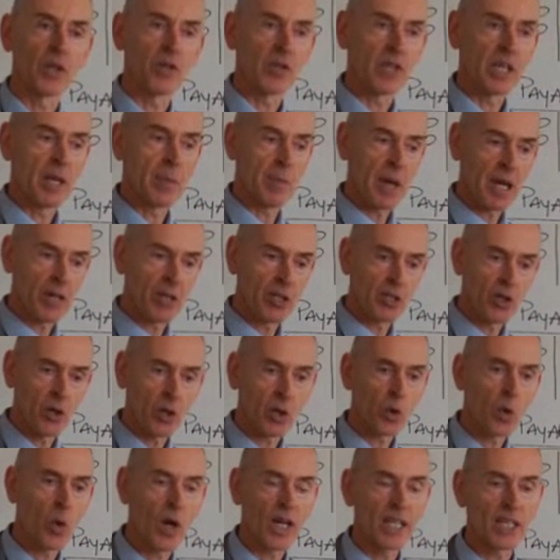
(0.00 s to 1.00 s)
the amount is
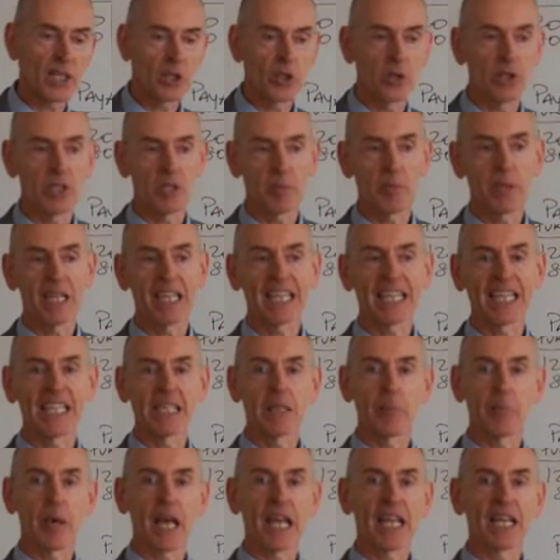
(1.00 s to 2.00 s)
not quite as good as being in the
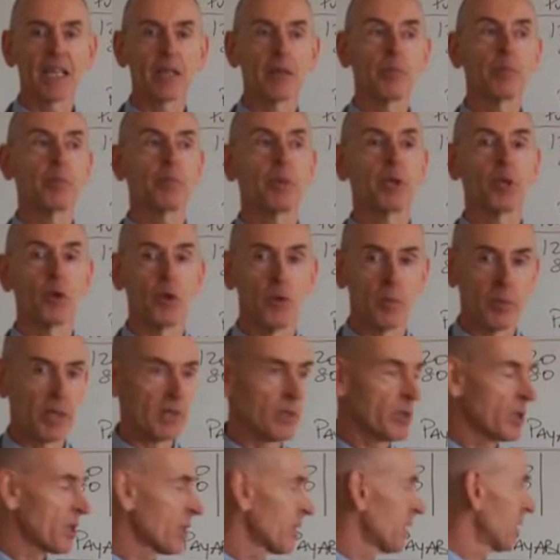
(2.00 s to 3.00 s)
bank, but
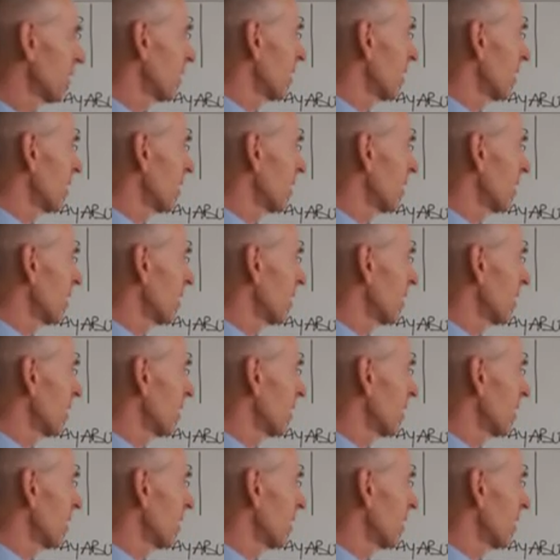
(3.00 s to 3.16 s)
almost.